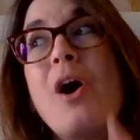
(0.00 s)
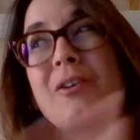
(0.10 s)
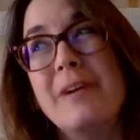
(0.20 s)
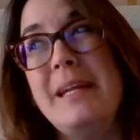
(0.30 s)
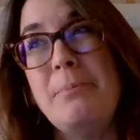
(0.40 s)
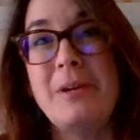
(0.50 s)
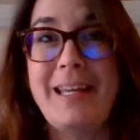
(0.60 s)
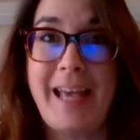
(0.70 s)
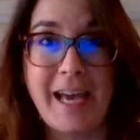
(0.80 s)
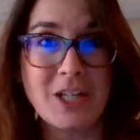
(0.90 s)
already
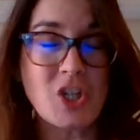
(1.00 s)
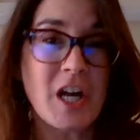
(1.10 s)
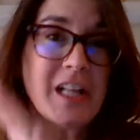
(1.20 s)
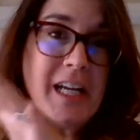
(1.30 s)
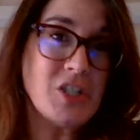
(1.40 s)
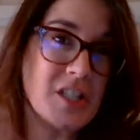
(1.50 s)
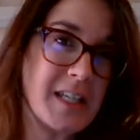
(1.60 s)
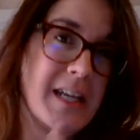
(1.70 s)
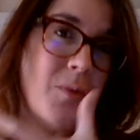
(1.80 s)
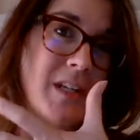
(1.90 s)
pretty agile, I just
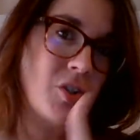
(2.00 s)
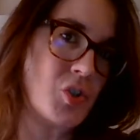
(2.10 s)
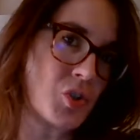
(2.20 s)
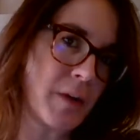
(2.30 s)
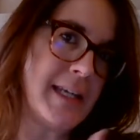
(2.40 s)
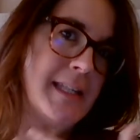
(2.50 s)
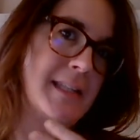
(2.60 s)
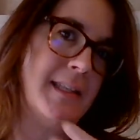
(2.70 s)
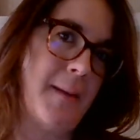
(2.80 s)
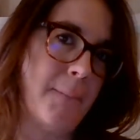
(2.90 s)
kind of want to
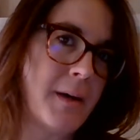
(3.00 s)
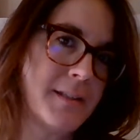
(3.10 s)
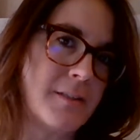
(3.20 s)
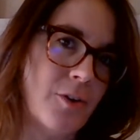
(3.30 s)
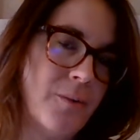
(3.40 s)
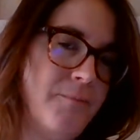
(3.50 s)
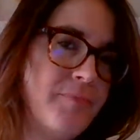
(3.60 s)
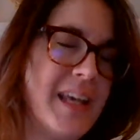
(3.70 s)
strengthen that muscle.